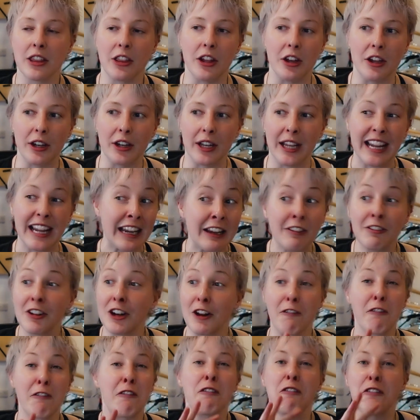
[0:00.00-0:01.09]
than
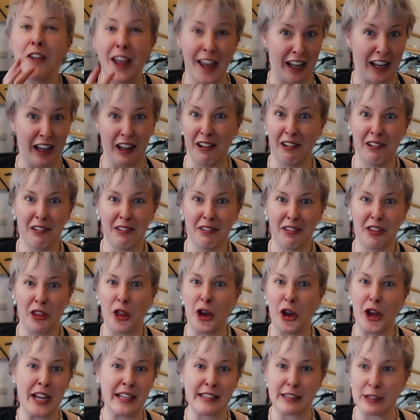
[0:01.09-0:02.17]
even a fill
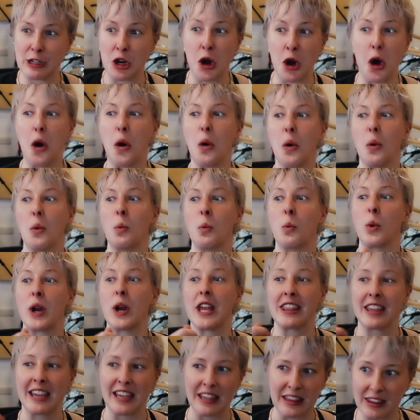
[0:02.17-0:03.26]
that is not
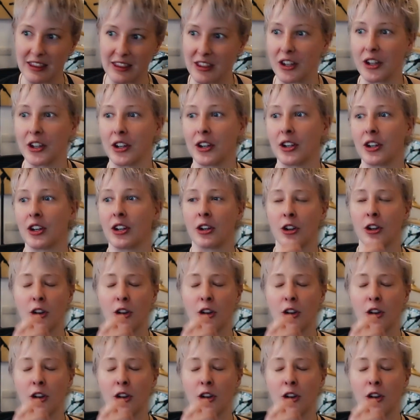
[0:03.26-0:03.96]
within the